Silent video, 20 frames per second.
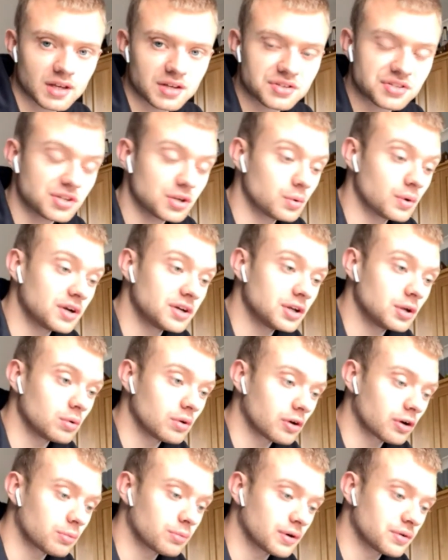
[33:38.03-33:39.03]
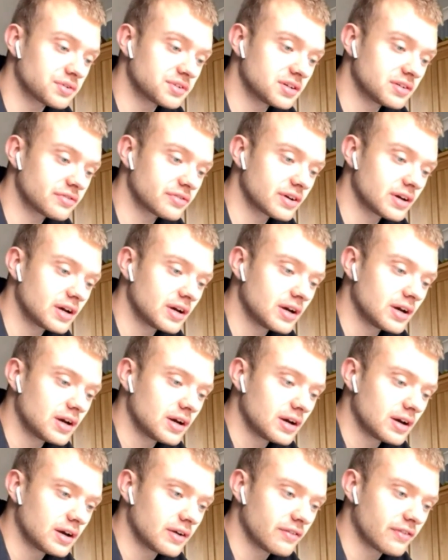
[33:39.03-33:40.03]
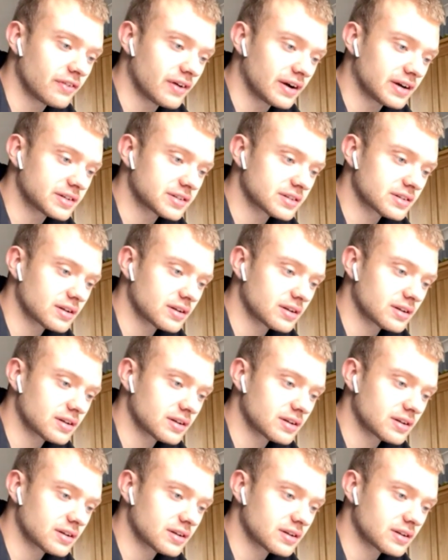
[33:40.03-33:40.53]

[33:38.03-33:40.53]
to a new locomotive. In fact,